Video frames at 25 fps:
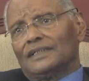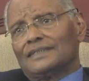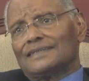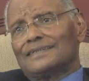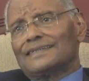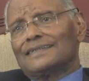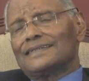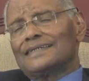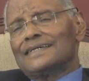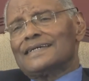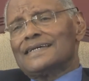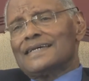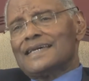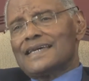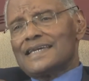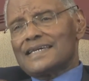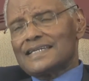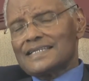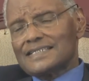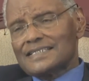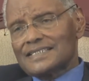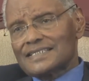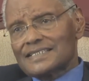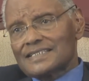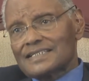The
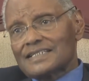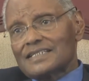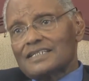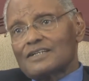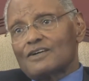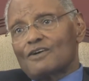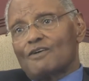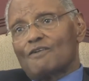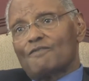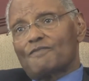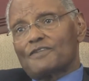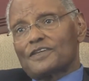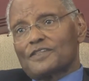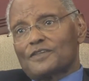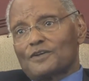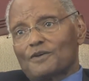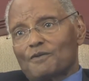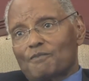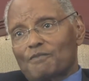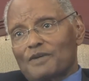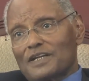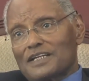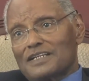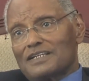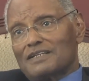history of
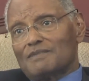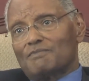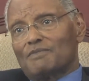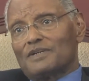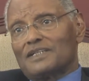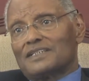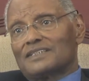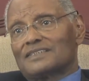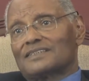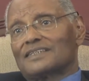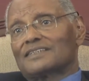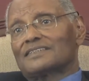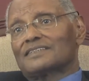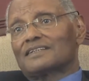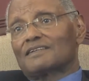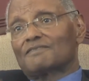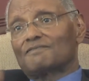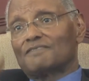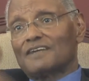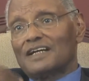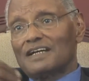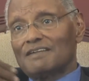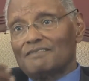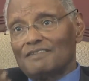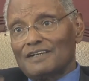Ethiopian independence, the
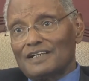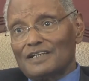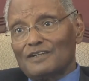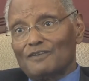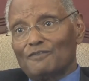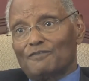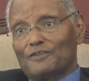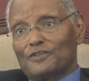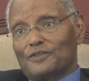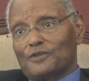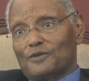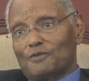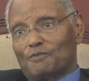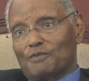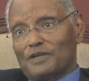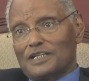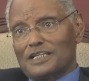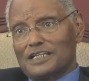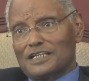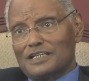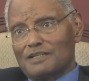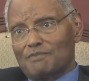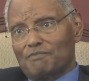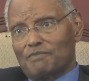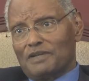survival of Ethiopian
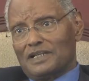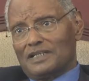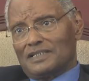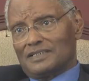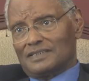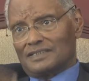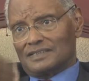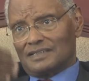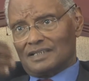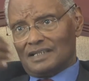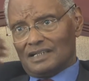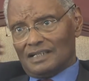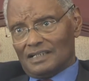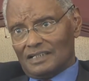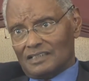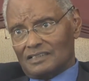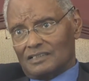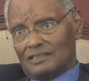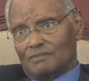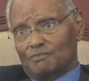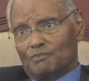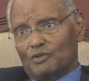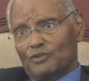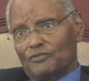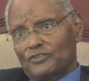independence, as
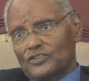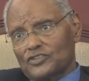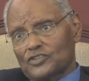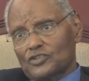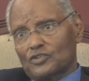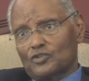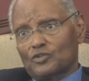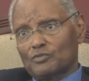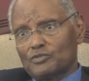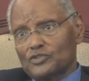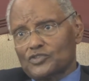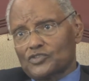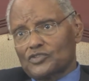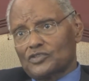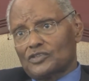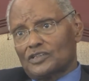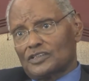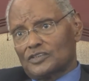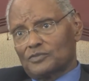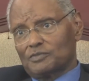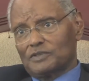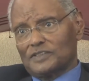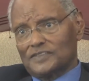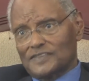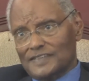Professor Robinson
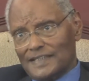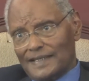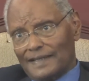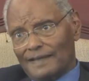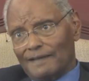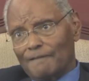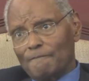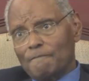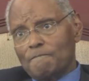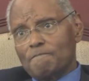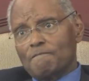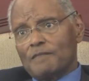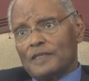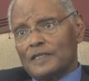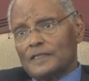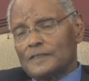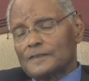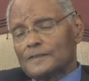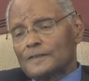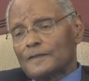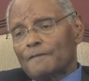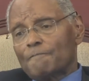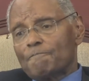has been saying, is